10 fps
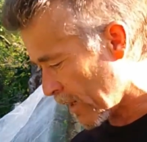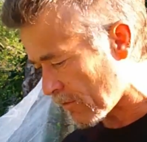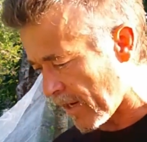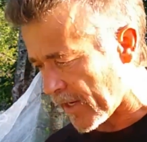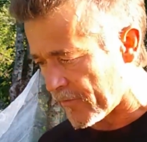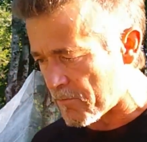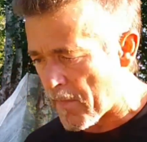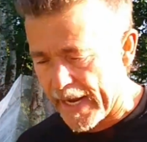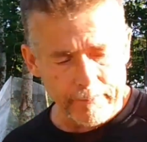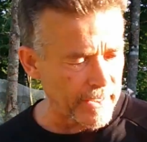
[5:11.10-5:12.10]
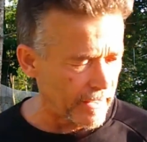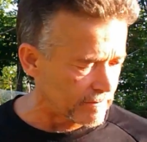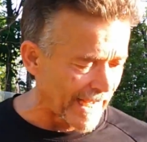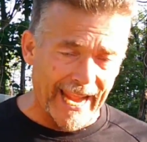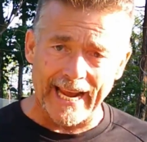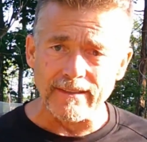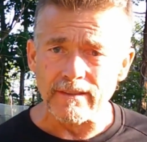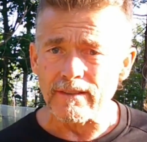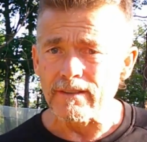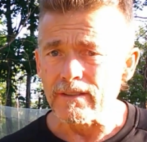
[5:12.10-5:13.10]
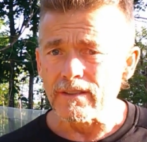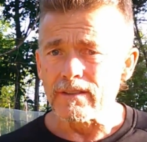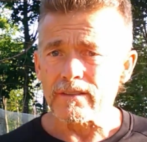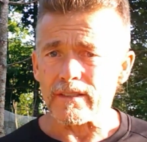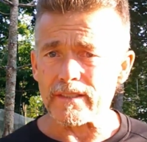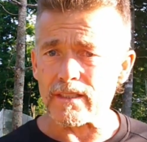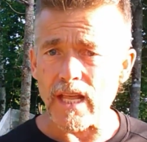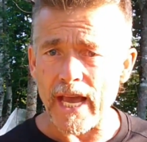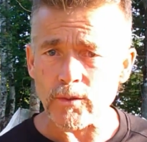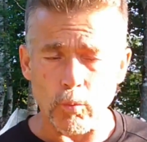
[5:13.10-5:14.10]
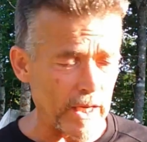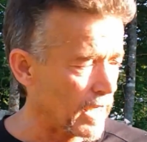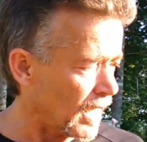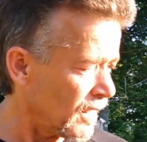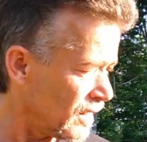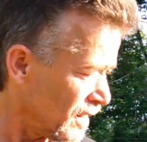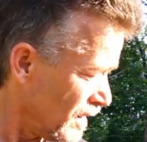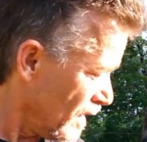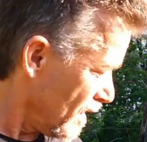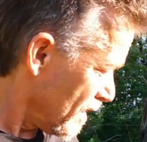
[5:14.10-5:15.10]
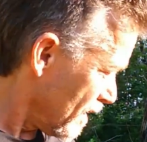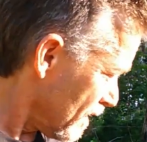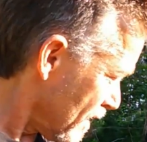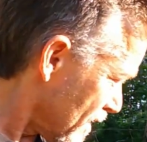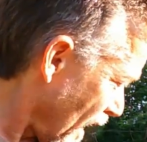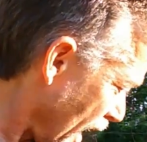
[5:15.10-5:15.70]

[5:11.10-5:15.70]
rid of maybe 10 in the last week that I